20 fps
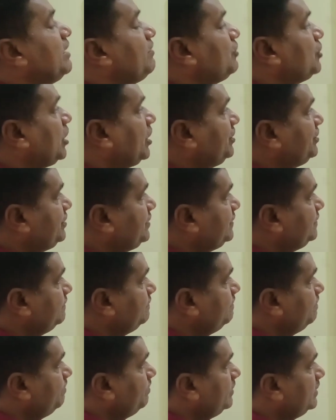our country.
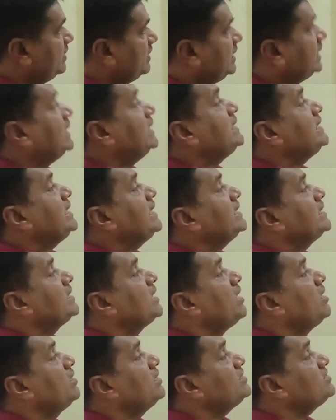30th
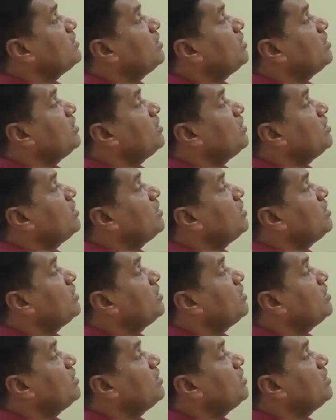August